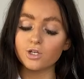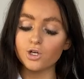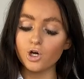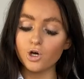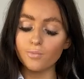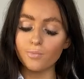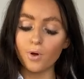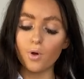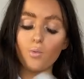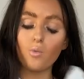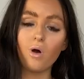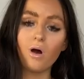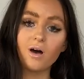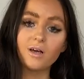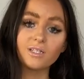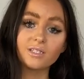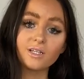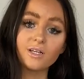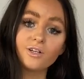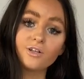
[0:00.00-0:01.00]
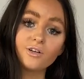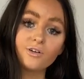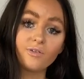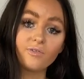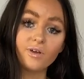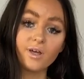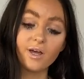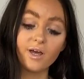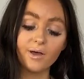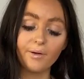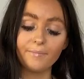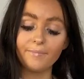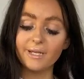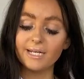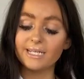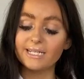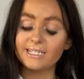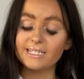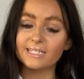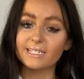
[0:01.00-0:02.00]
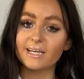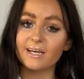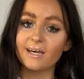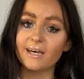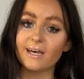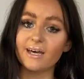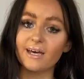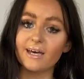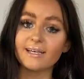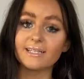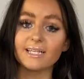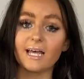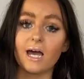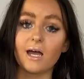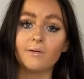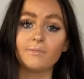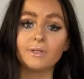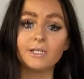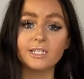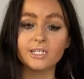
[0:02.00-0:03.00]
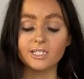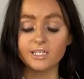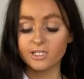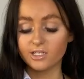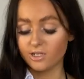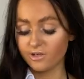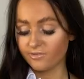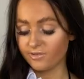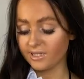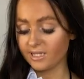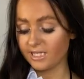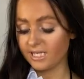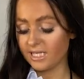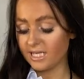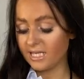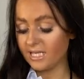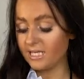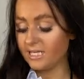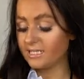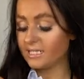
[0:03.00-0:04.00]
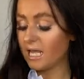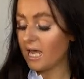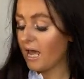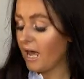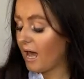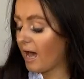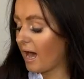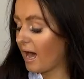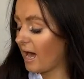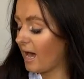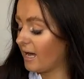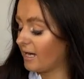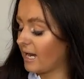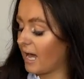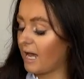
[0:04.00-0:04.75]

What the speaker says: up was another mini skirt, as I'm literally loving these, and